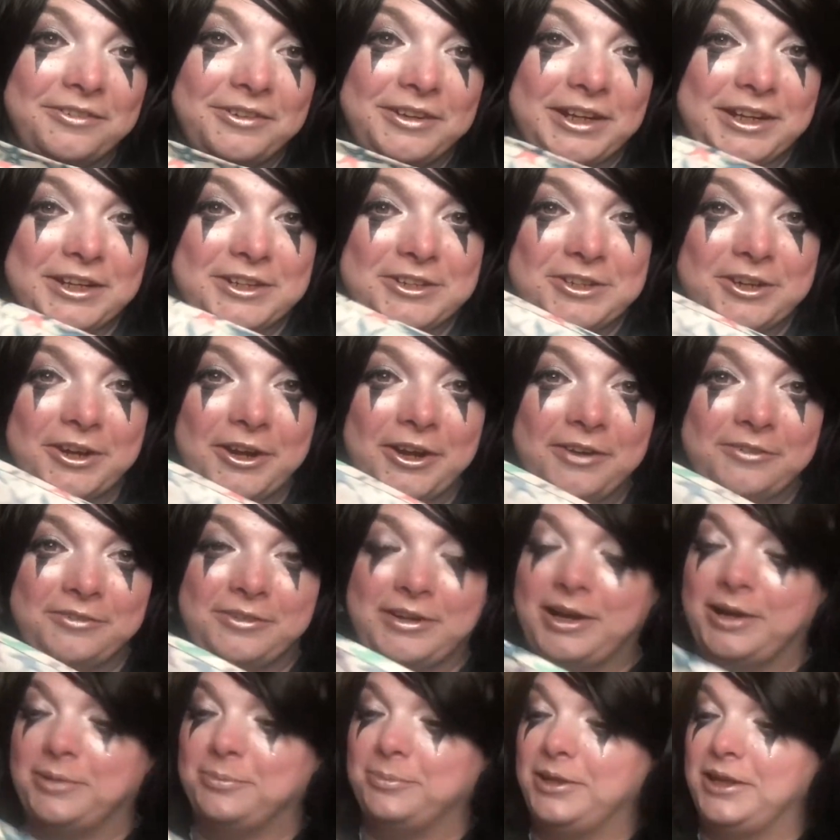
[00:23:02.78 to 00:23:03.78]
an inch off.
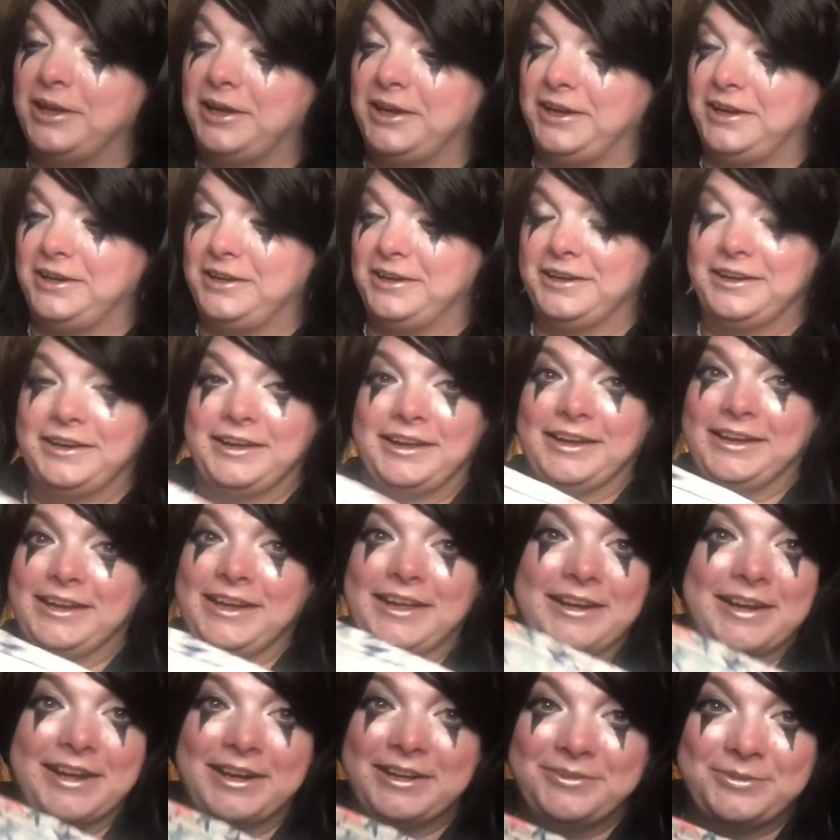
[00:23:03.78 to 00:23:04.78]
I'm like,
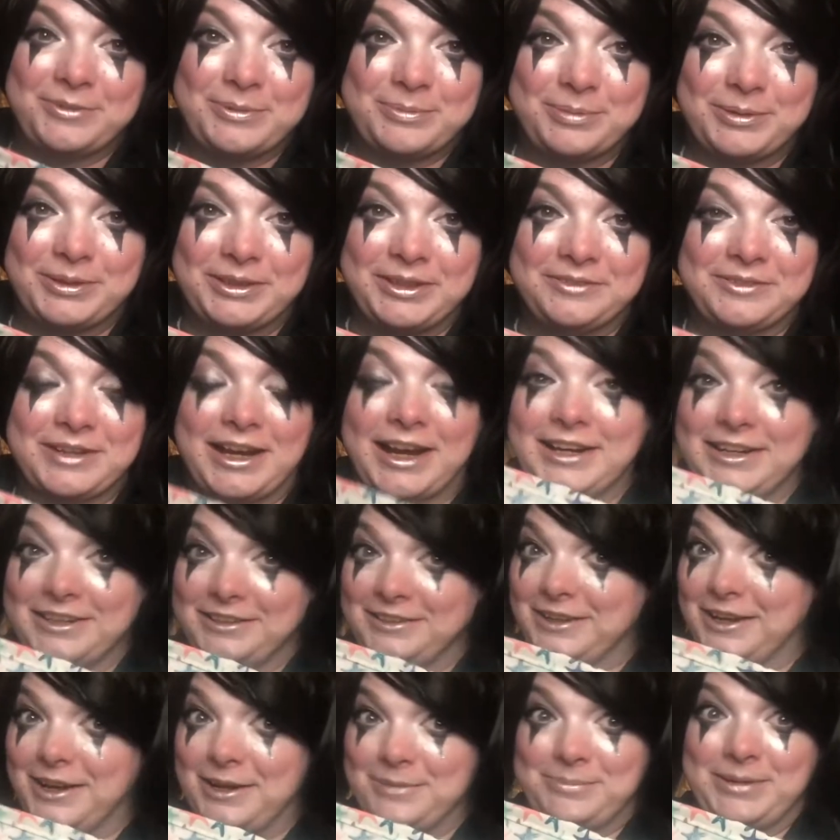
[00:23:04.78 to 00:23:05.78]
cannot even believe I did
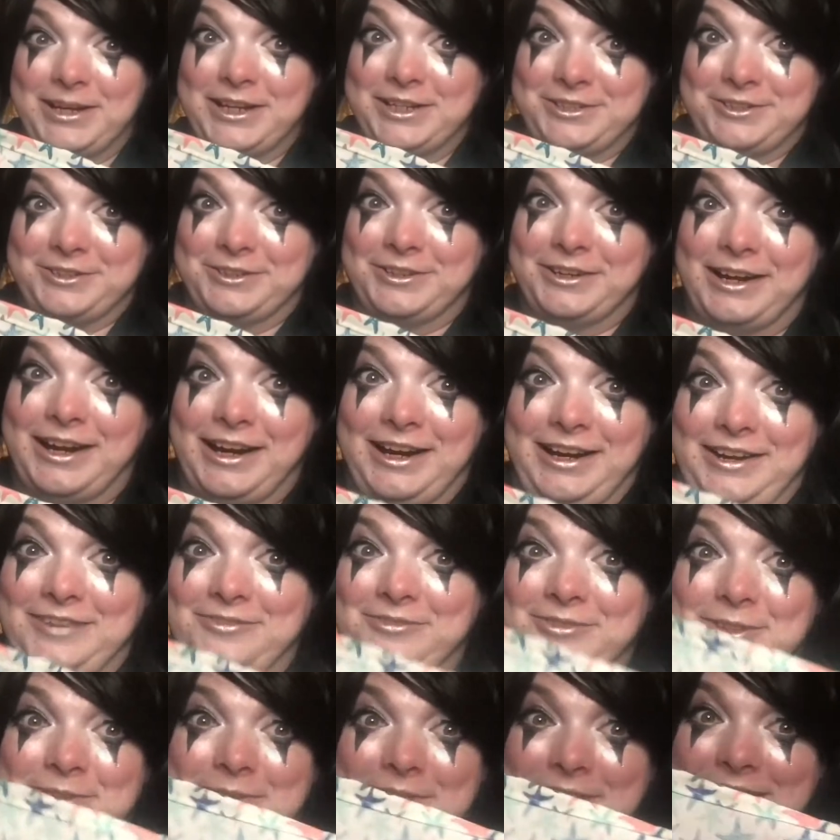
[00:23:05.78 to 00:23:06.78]
not measure. I have
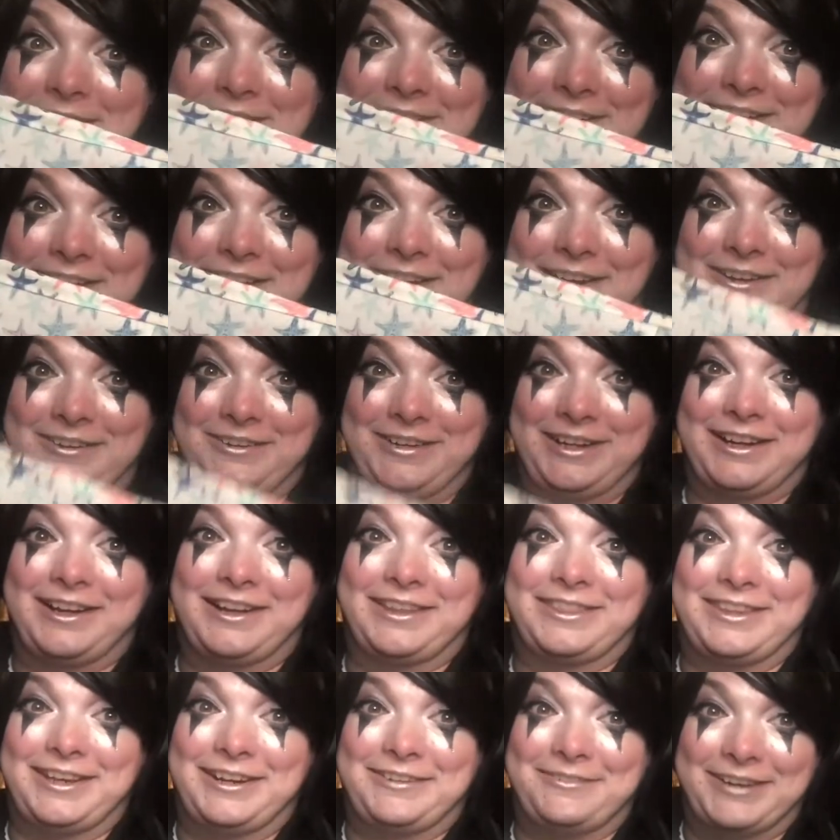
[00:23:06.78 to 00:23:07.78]
no idea how I
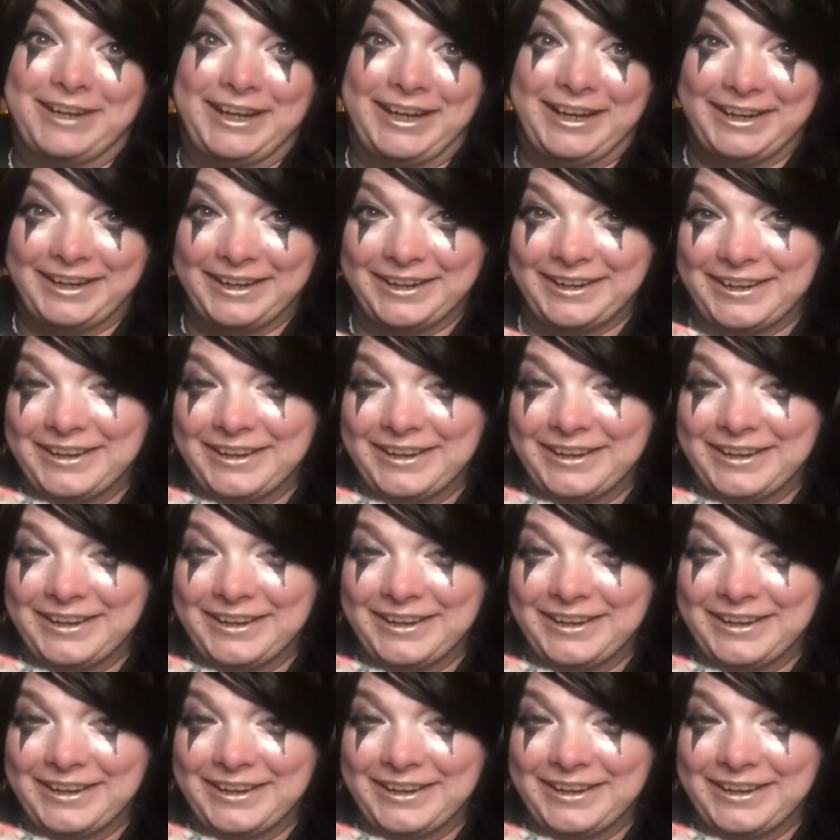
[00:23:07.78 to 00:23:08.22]
got that right.